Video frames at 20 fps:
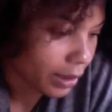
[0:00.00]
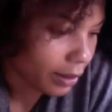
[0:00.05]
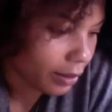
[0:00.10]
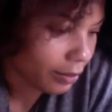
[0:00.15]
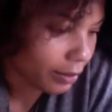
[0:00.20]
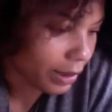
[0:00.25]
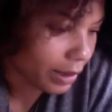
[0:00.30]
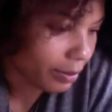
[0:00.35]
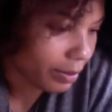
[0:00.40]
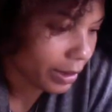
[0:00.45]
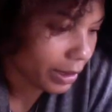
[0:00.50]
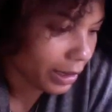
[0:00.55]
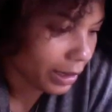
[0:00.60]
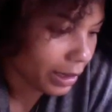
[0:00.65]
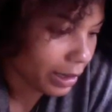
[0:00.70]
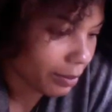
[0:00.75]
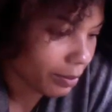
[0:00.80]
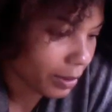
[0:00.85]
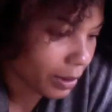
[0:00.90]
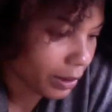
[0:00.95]
What I'm
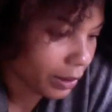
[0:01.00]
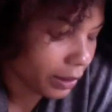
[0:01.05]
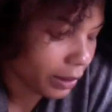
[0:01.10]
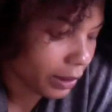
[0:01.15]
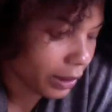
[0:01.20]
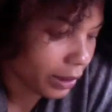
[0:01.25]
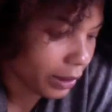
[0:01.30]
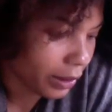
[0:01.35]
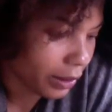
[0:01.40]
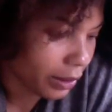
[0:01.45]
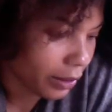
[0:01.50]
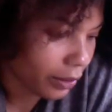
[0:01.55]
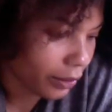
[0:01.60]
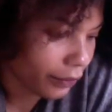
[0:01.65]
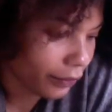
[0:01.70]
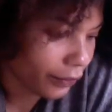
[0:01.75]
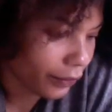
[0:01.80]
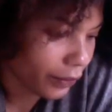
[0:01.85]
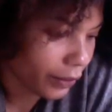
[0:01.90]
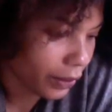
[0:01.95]
picking up on
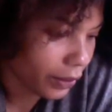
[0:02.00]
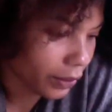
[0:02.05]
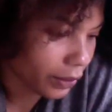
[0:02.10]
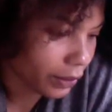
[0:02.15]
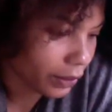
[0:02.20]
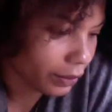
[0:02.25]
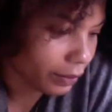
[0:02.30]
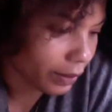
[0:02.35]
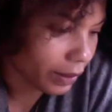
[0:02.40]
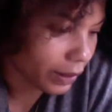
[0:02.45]
here first